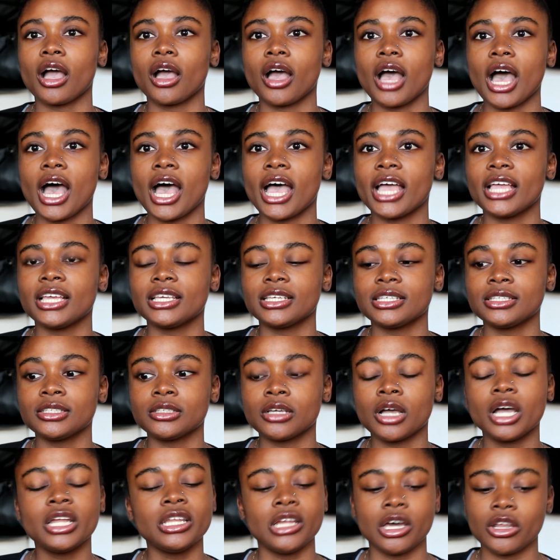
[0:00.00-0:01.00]
I
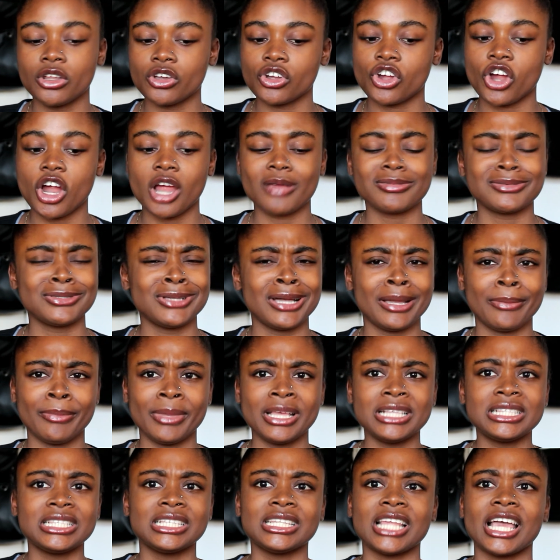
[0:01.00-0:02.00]
cut down on carbs, not
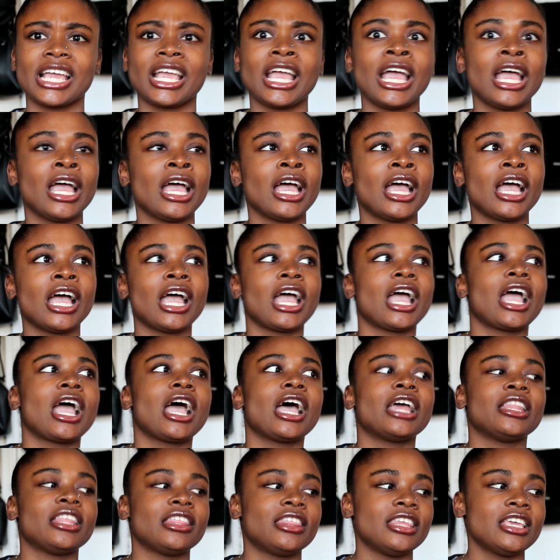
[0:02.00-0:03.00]
immensely. Like,
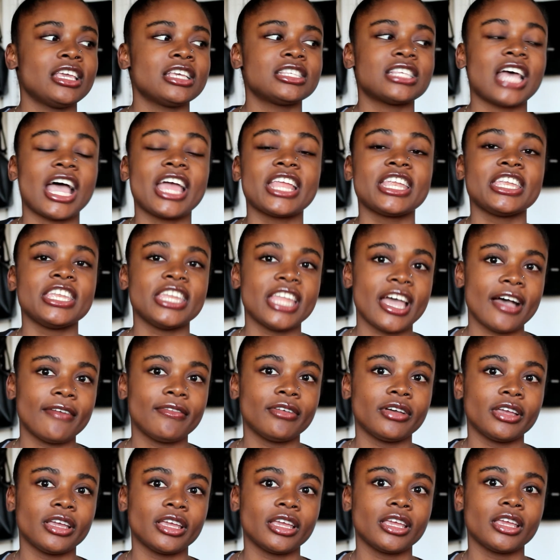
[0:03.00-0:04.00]
the thing is, I
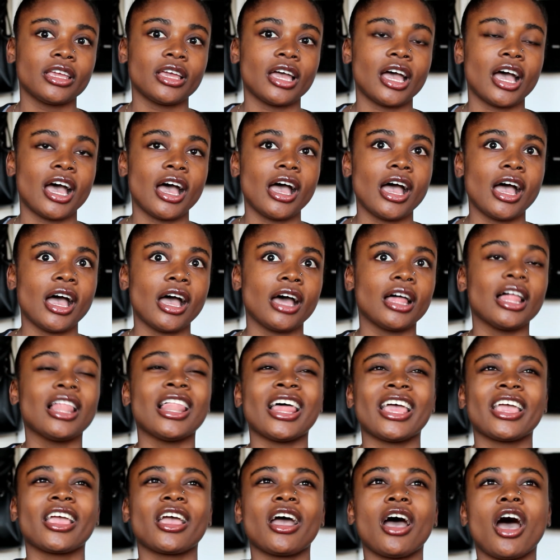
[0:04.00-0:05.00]
never,
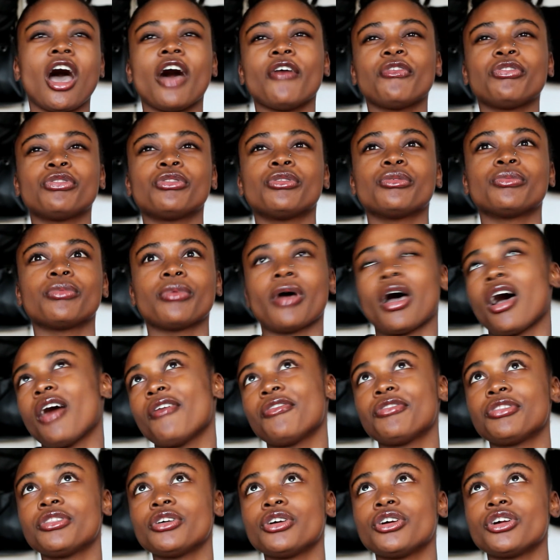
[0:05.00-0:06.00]
like,
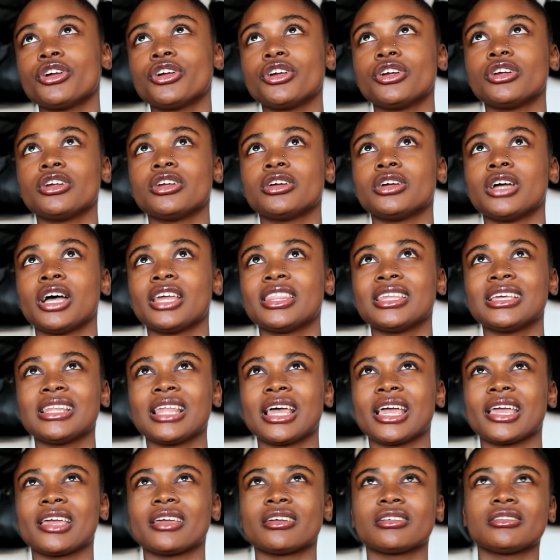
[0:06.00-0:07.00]
after I think
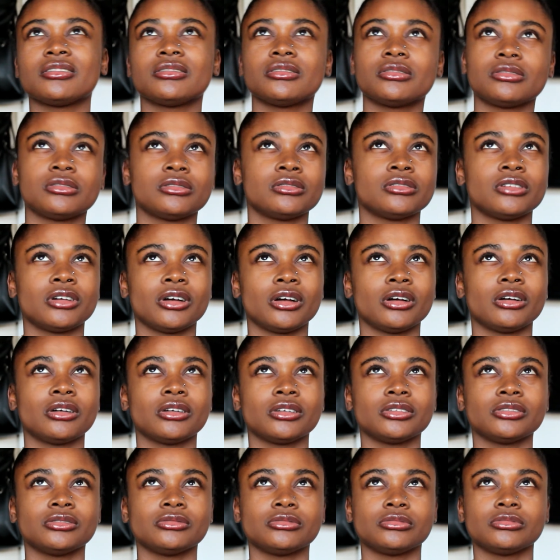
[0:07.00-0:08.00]
like
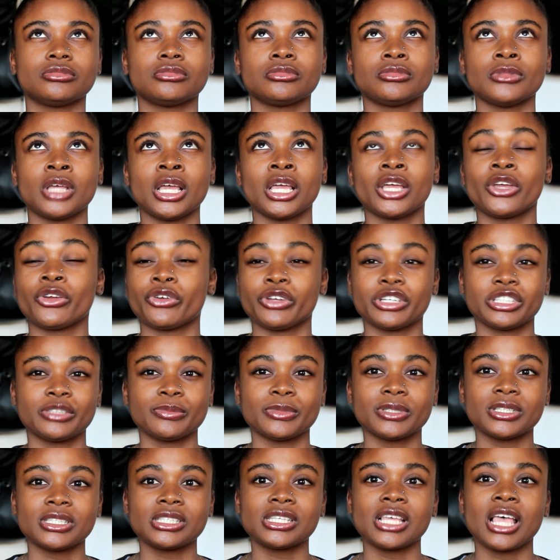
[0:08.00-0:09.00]

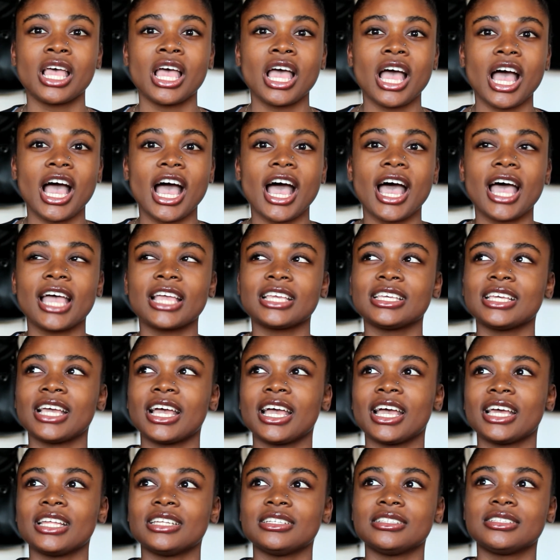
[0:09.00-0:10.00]
Christmas, I
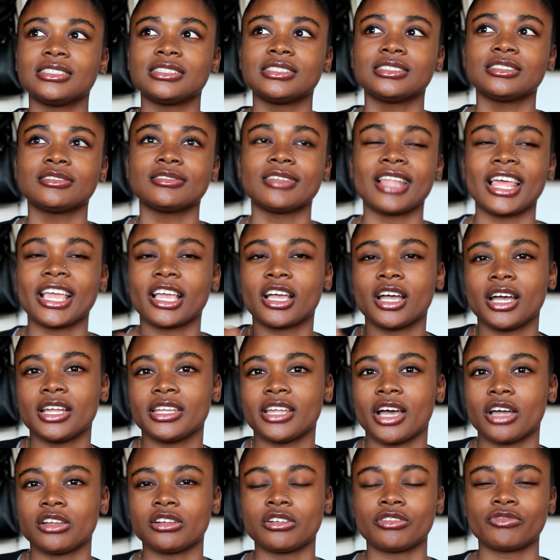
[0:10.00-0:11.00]
had like cut
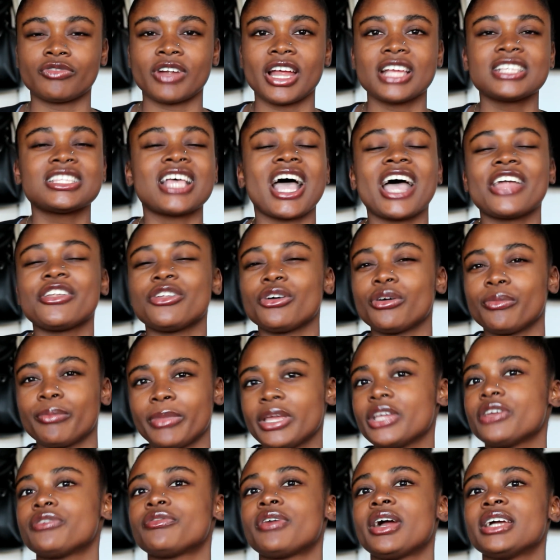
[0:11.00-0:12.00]
down on rice. I don't
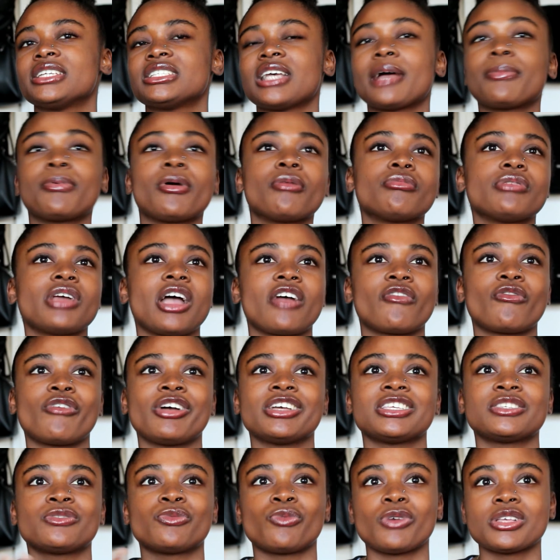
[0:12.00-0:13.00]
make rice. I probably have
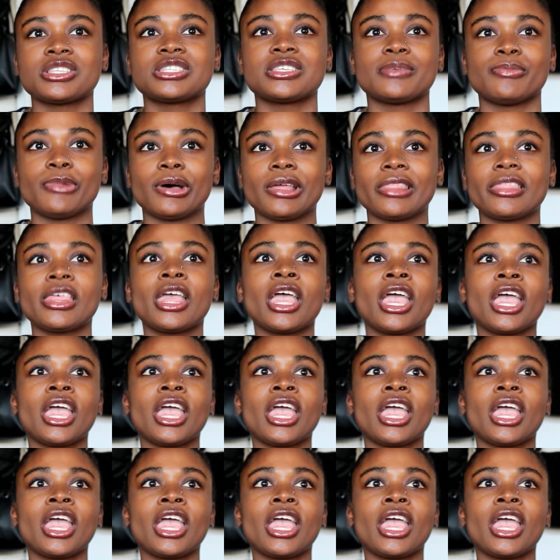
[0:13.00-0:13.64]
rice once a month.